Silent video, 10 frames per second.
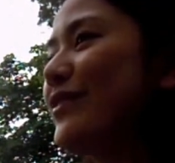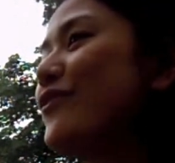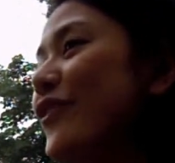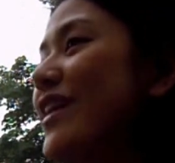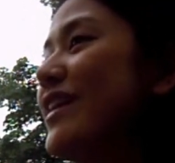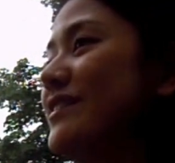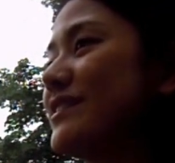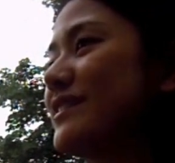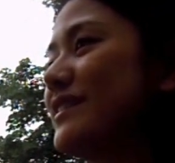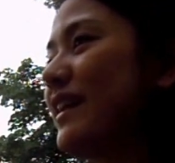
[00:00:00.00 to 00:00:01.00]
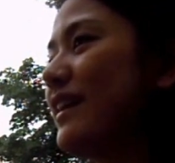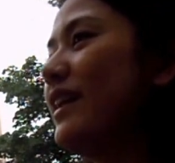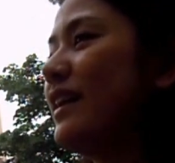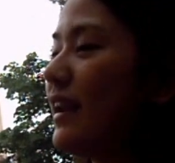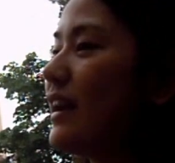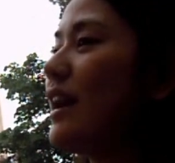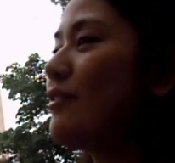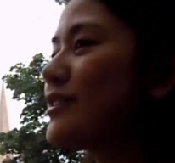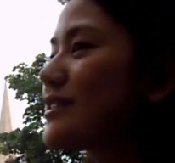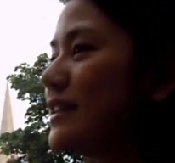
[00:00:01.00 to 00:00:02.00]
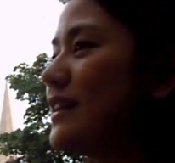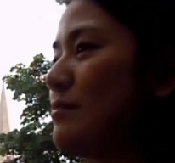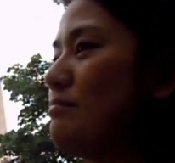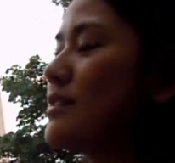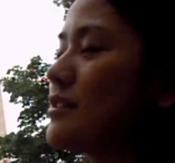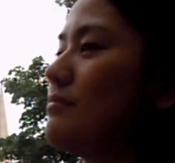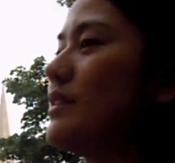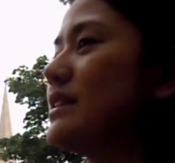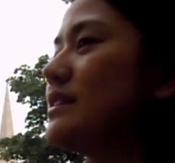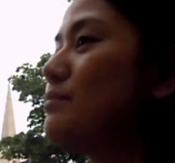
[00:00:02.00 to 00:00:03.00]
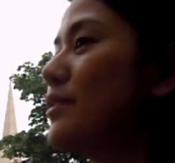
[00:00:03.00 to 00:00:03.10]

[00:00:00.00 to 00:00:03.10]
friends like Arasi and Mr. and Mrs.